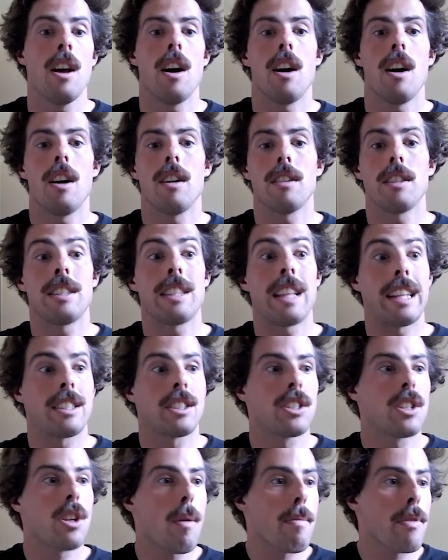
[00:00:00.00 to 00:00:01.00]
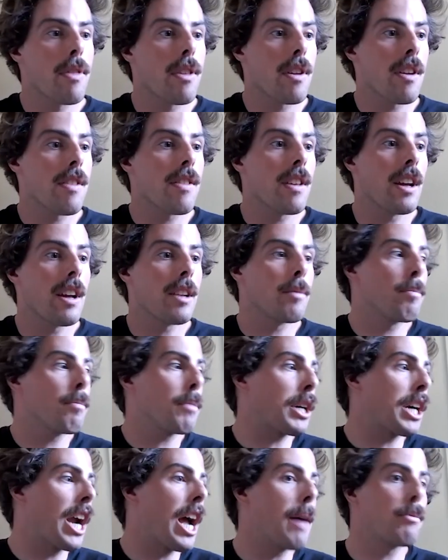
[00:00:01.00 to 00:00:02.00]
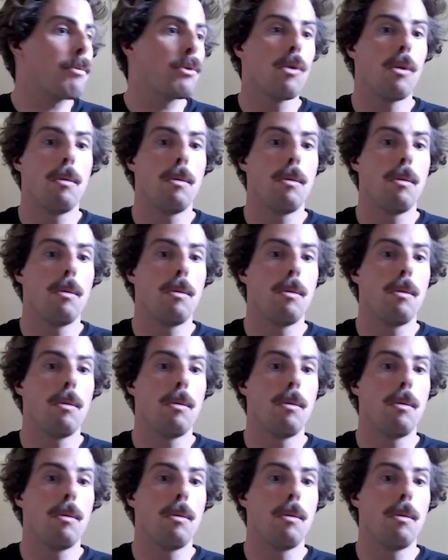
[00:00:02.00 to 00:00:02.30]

Uh, is that something that perhaps